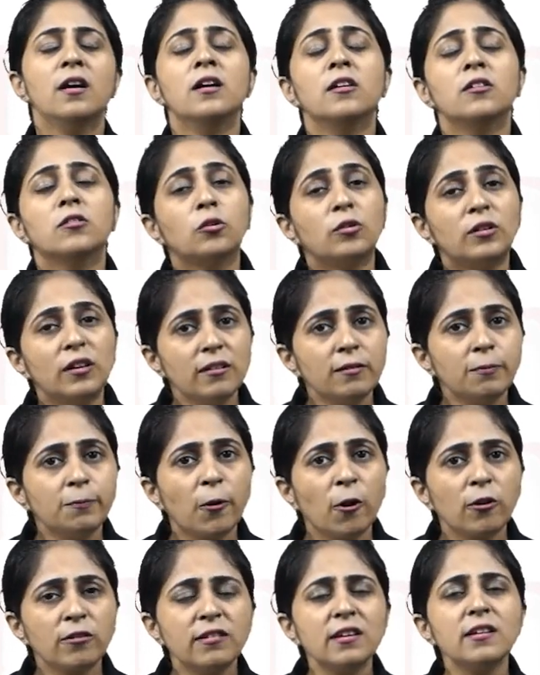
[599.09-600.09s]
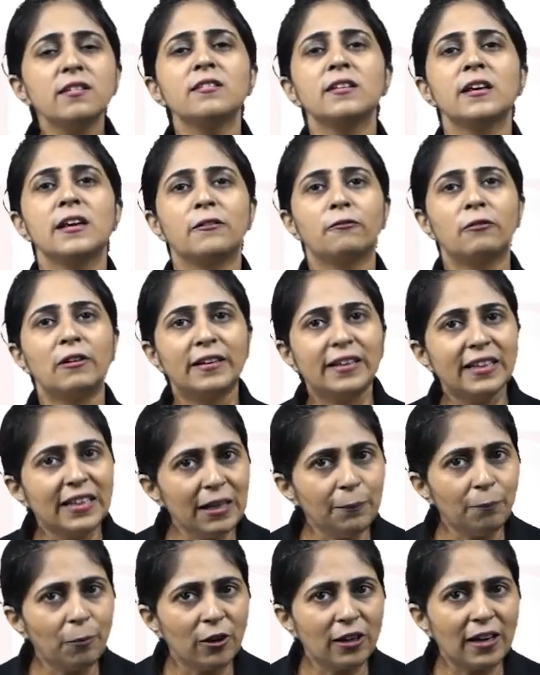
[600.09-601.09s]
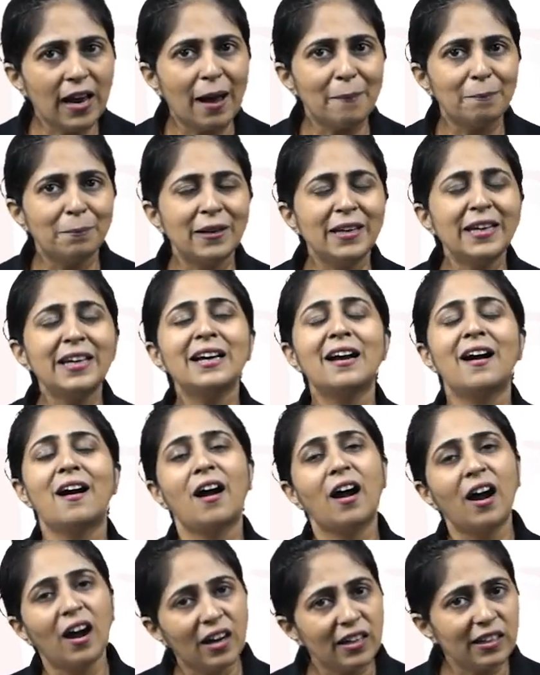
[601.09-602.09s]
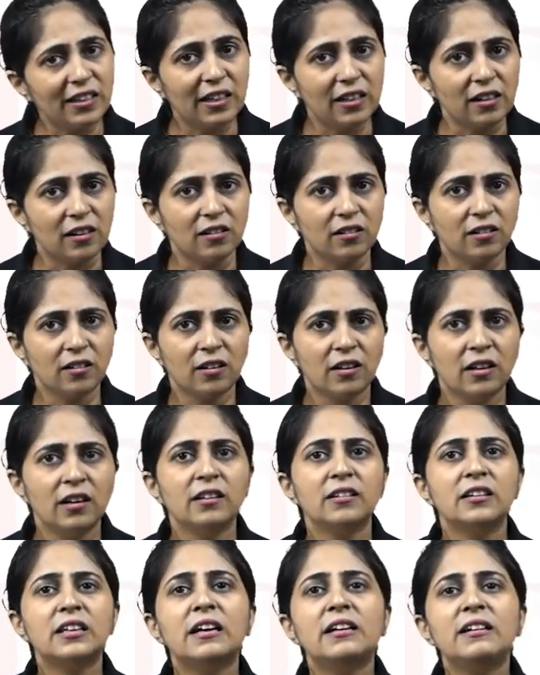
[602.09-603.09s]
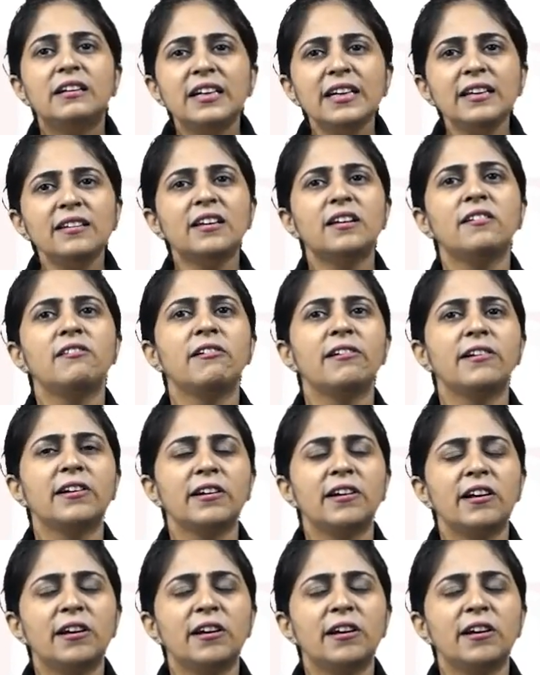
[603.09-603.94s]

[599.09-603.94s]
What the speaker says: So this process, it will keep on happening until the regenerated